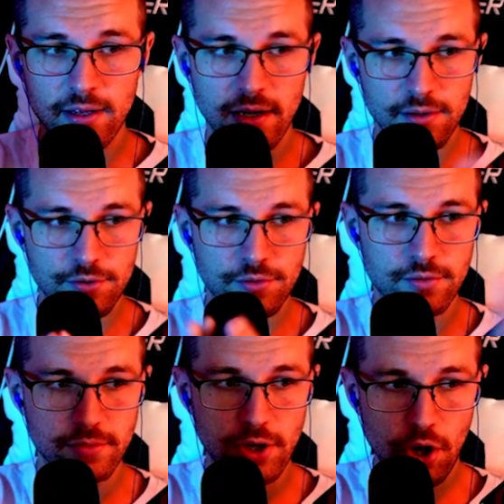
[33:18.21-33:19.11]
It'll do a
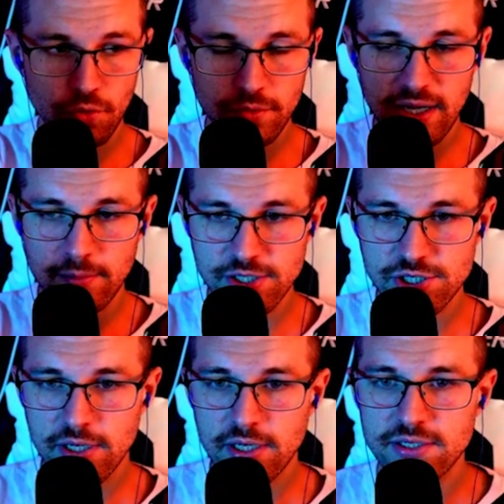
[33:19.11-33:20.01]
little cone
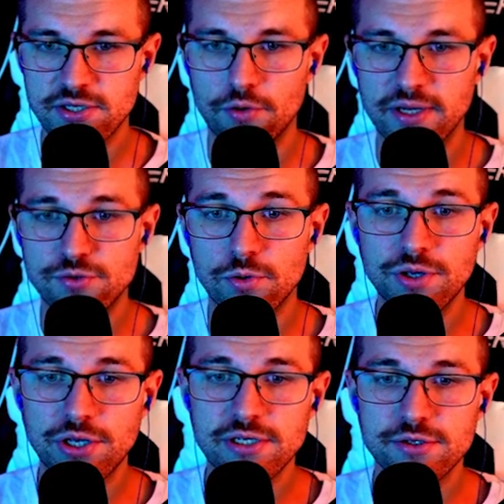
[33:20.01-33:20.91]
damage. So it's
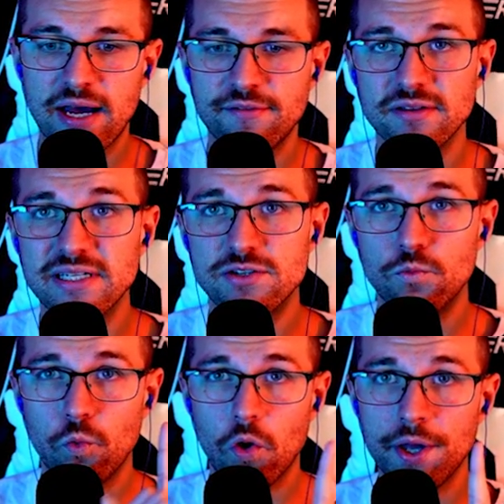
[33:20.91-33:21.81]
really good to have at least
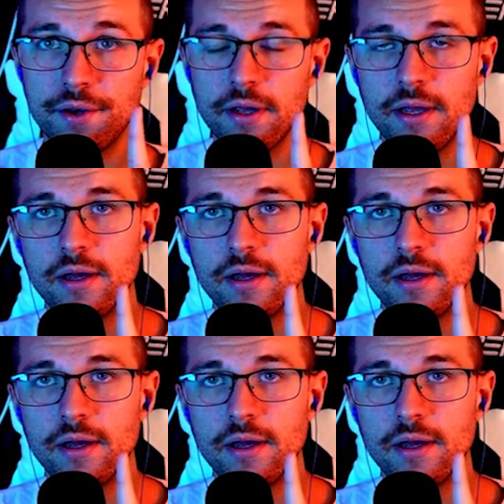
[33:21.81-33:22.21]
1